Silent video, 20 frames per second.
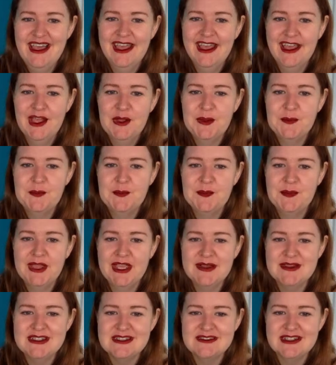
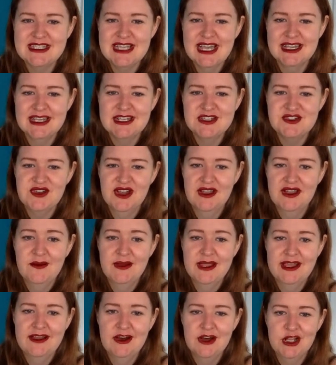He was a retired drag
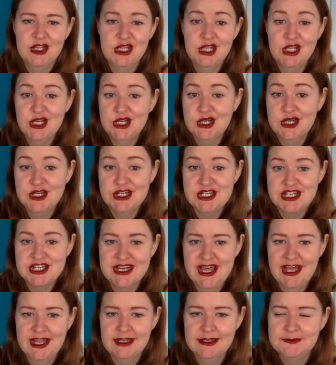queen called Loco
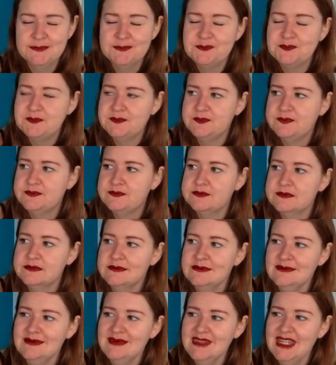Chanel,
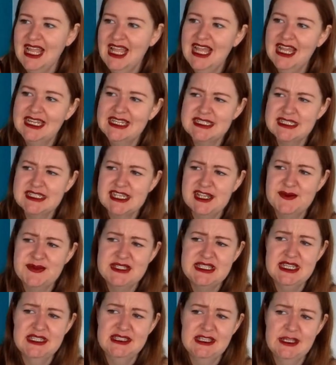and he
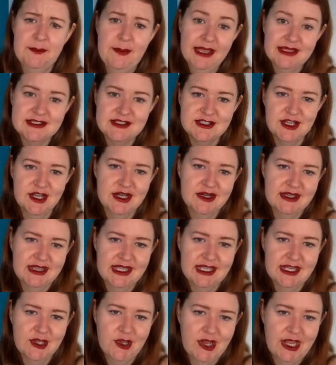was telling the backstory
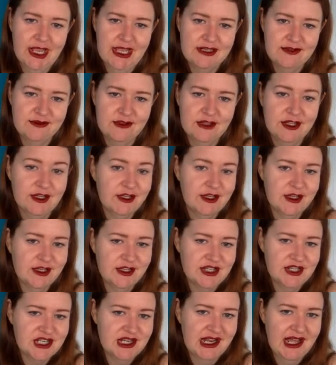that he created of
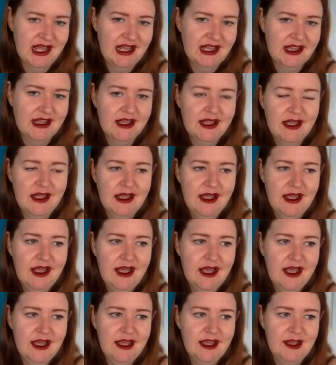Loco Chanel.
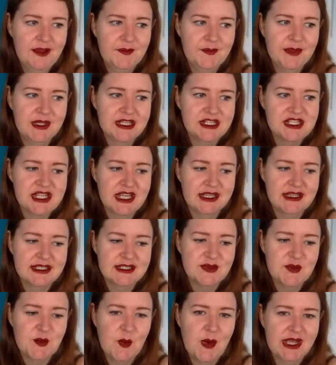And she had
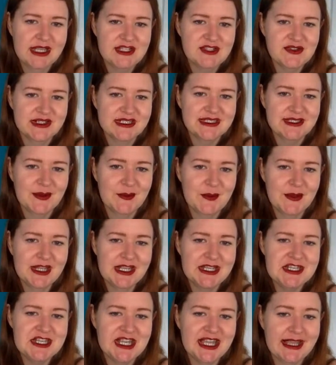this white dress on, but
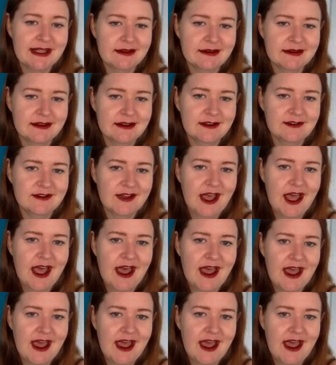then she killed a lover.